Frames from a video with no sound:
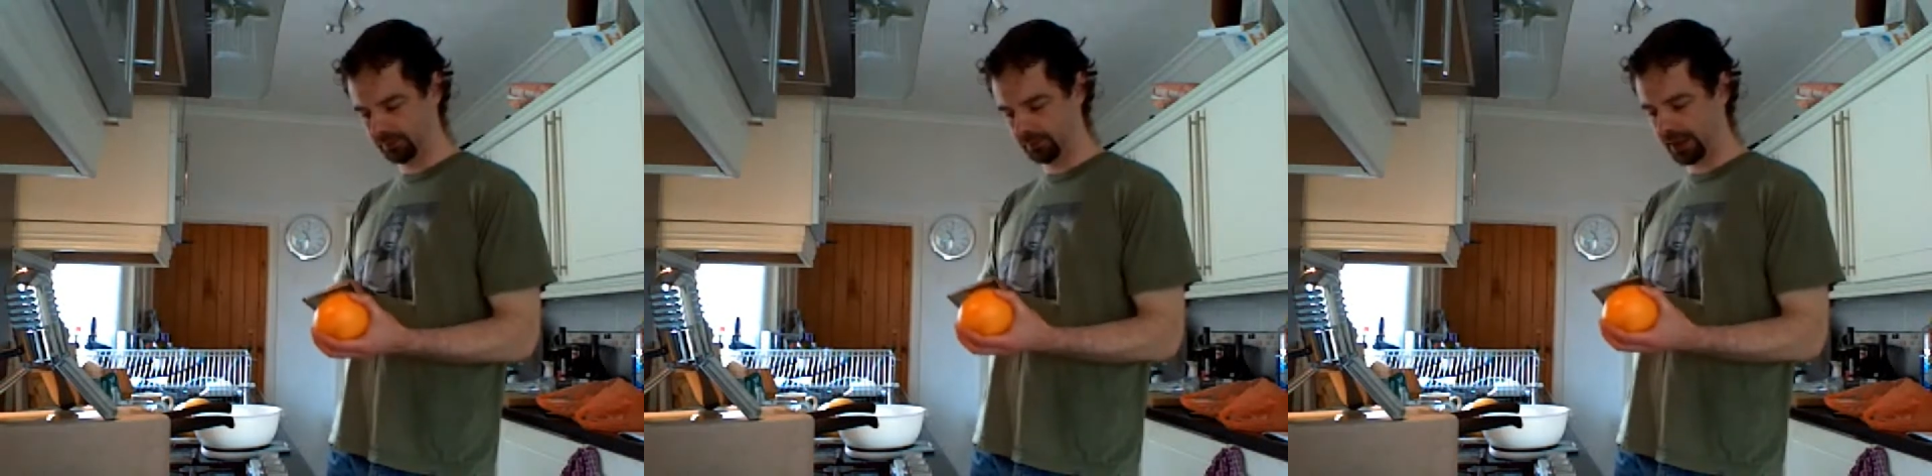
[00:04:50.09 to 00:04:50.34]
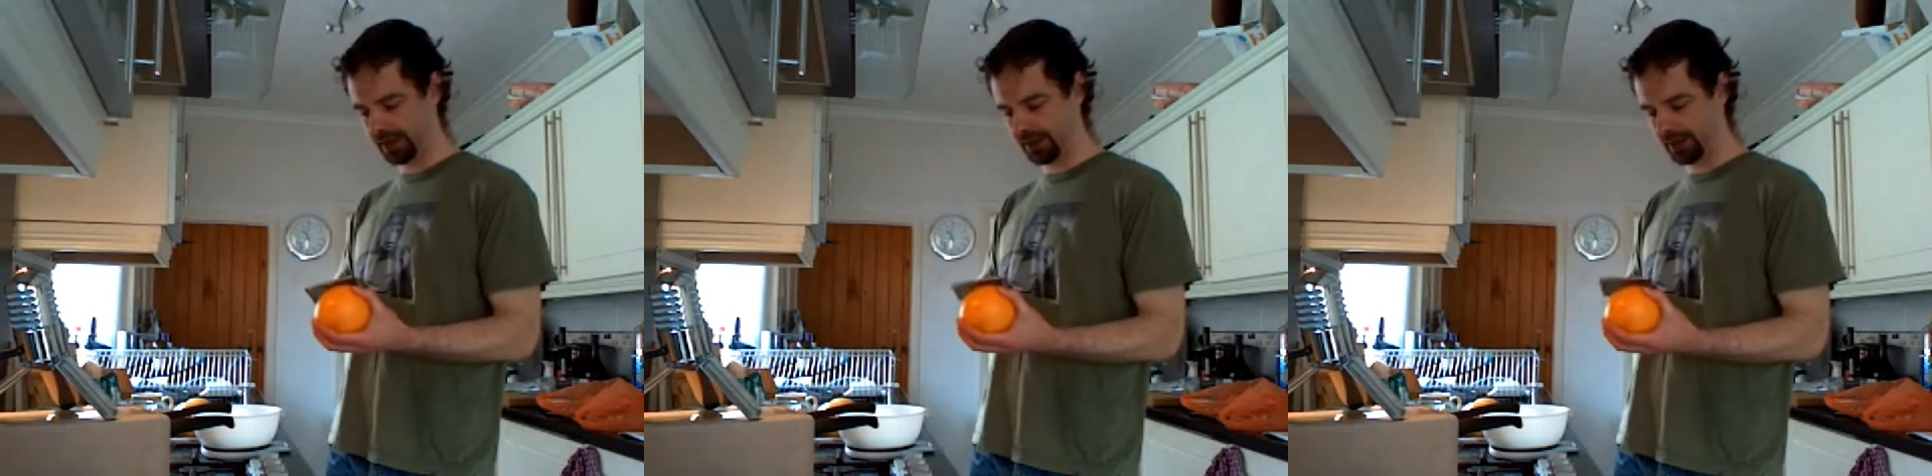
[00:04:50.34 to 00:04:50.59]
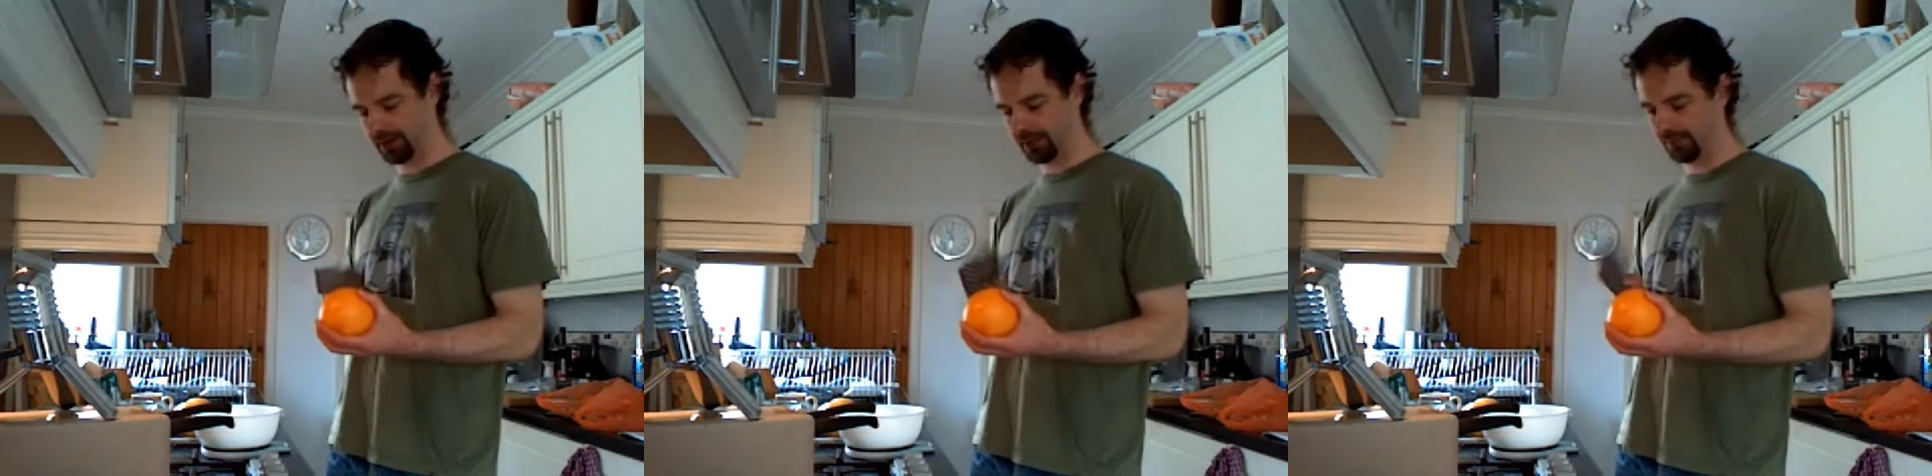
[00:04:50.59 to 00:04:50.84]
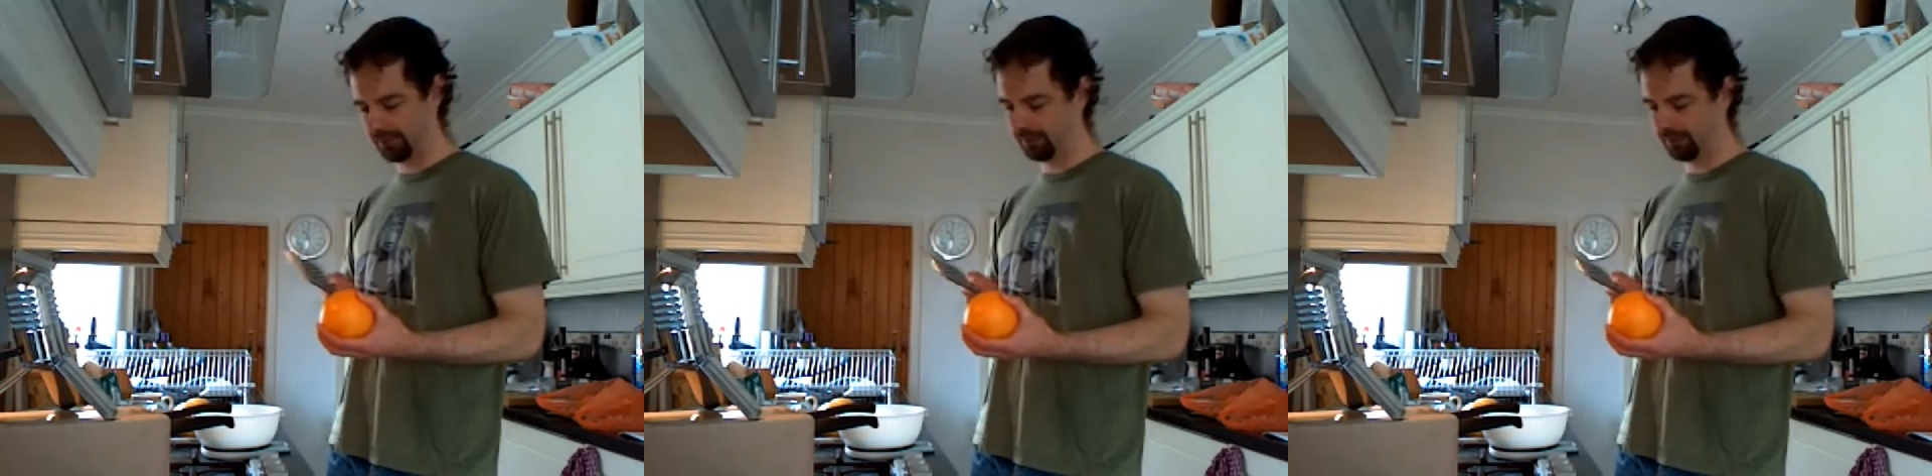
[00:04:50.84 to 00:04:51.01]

That's not...